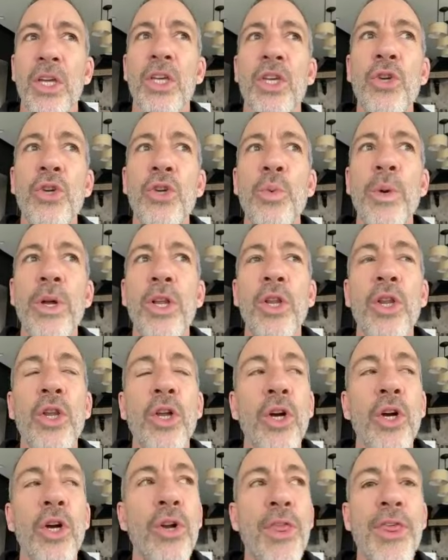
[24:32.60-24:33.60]
You will
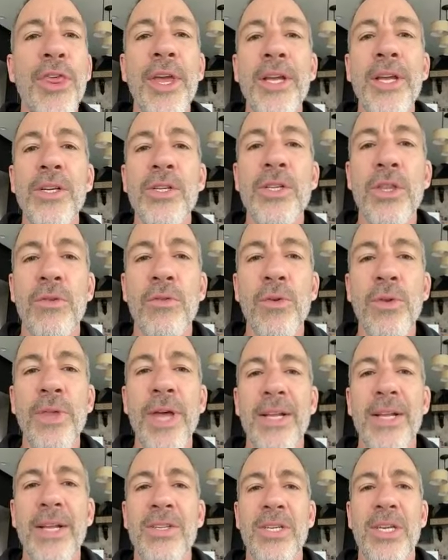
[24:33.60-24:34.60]
learn things through
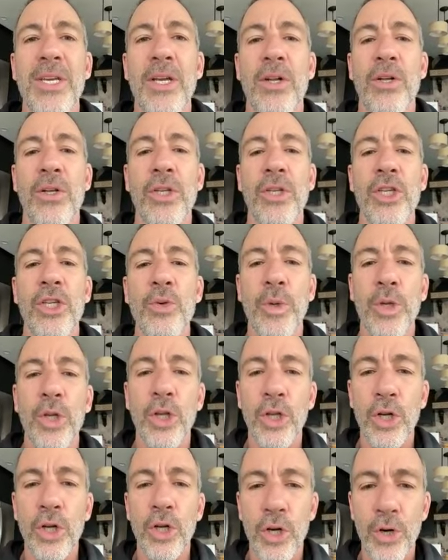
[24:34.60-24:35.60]
that skill. You
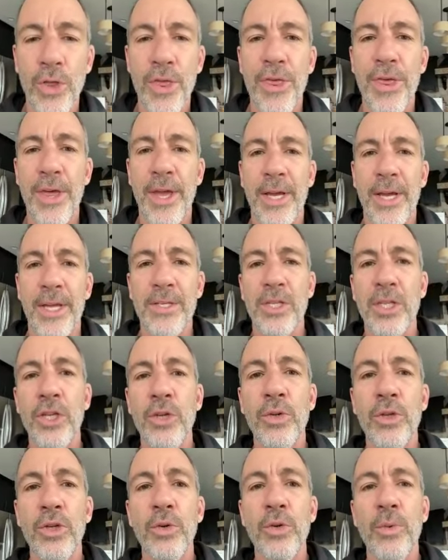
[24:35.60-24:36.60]
will learn things.
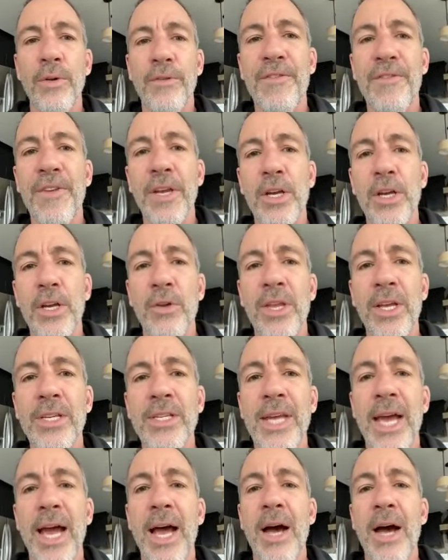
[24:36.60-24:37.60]
You you will figure
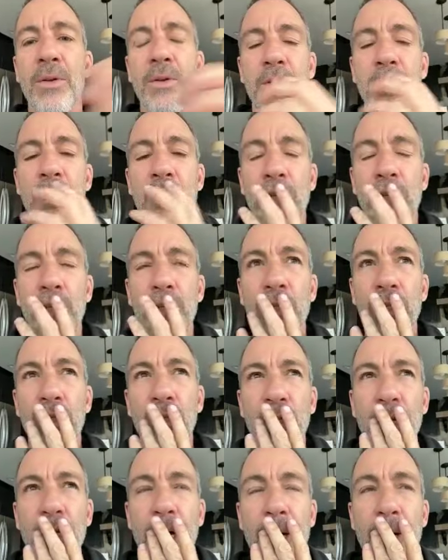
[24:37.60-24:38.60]
things out. You'll
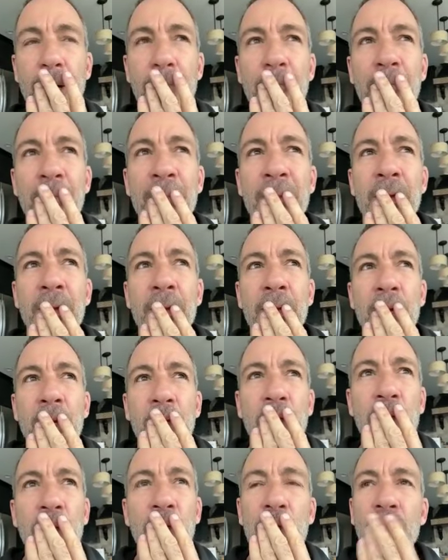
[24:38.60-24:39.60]
you'll um
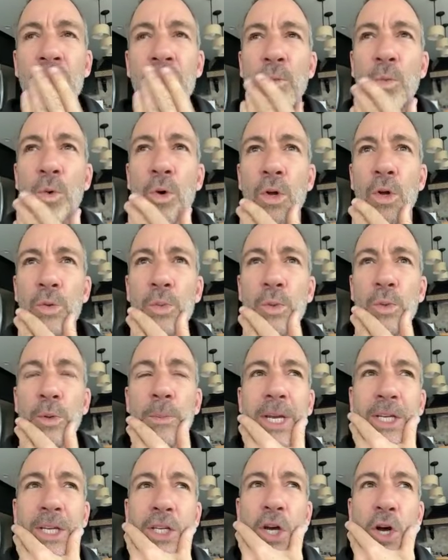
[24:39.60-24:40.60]
you the world will
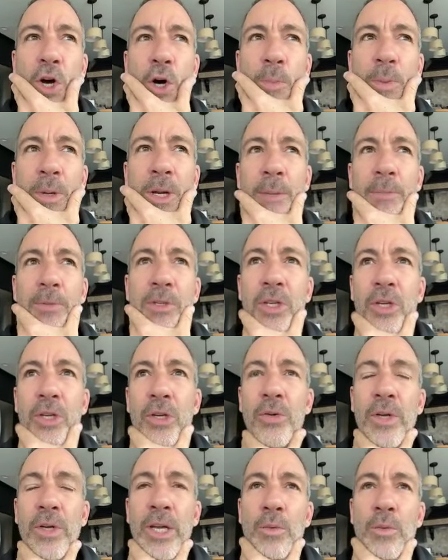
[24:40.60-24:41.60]
begin to open up to
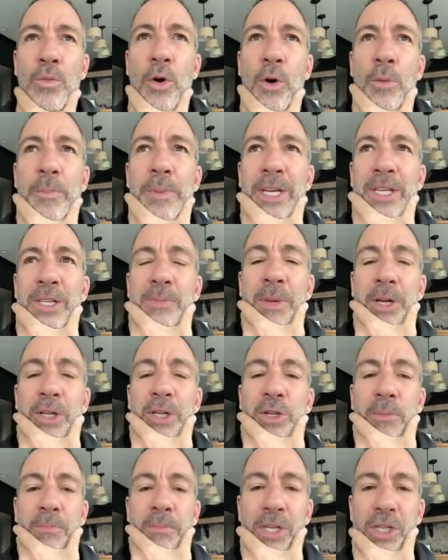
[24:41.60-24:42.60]
you. It won't be as
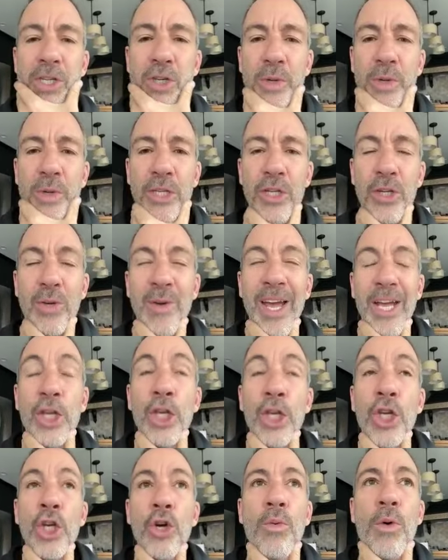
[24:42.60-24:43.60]
much a mystery to you, and
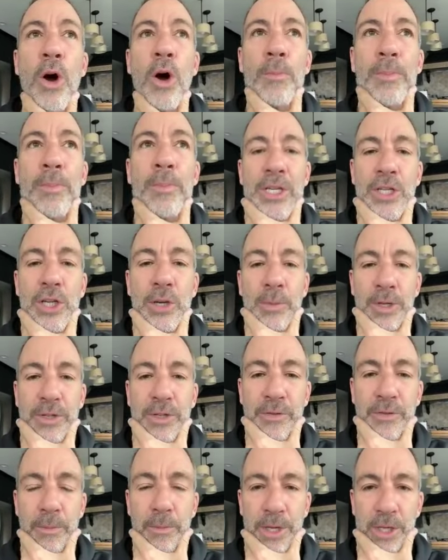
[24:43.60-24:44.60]
you won't be so
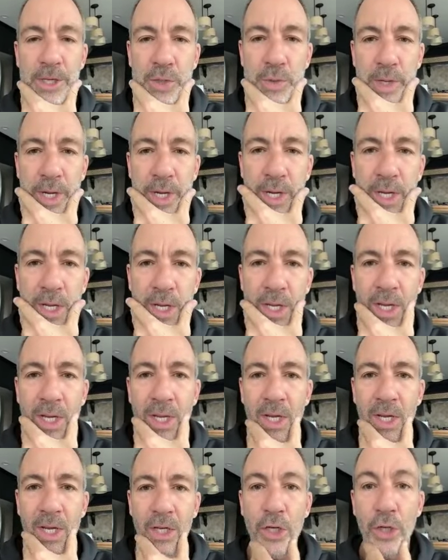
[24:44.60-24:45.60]
much of a mystery
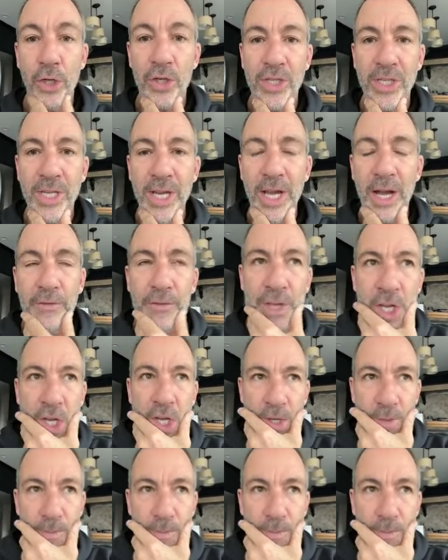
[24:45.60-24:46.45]
to yourself.